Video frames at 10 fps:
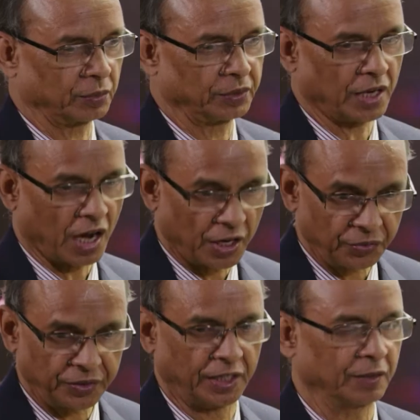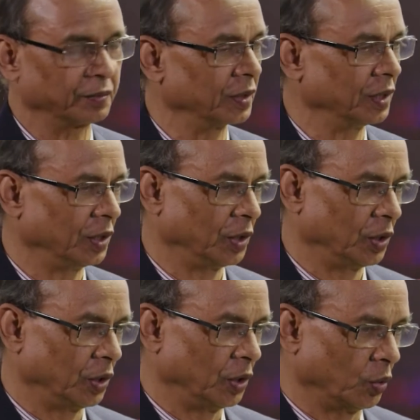the IVF,
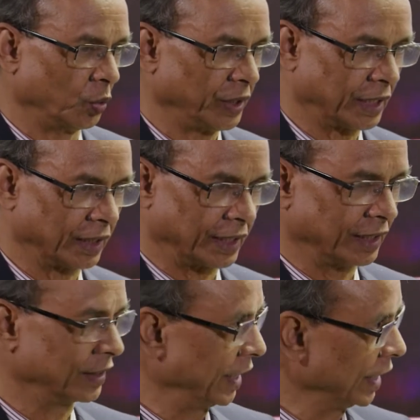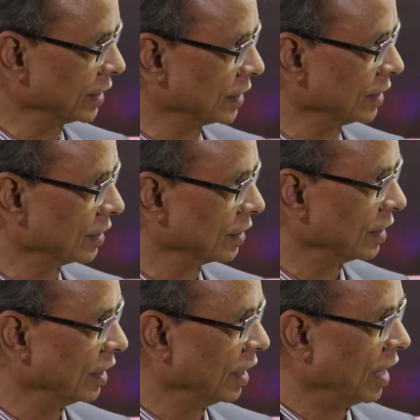we can get the egg,
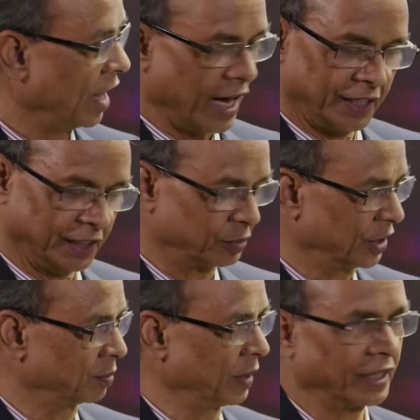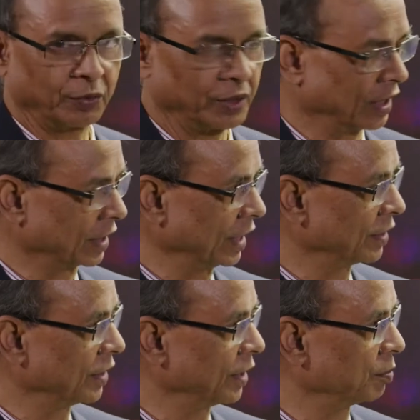and if she is married, we can get
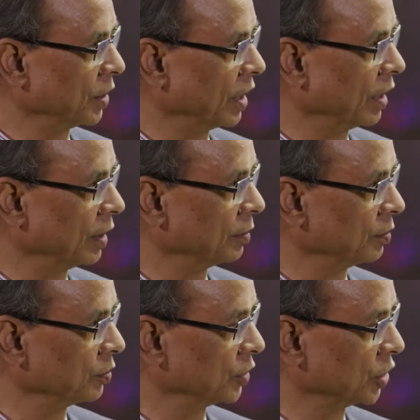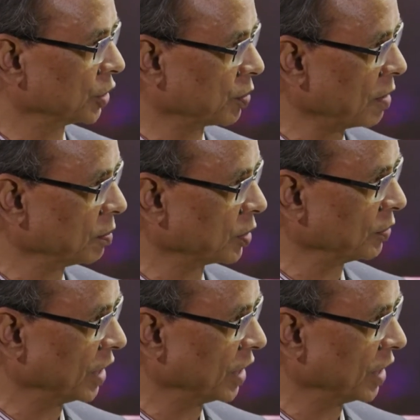the sperm from the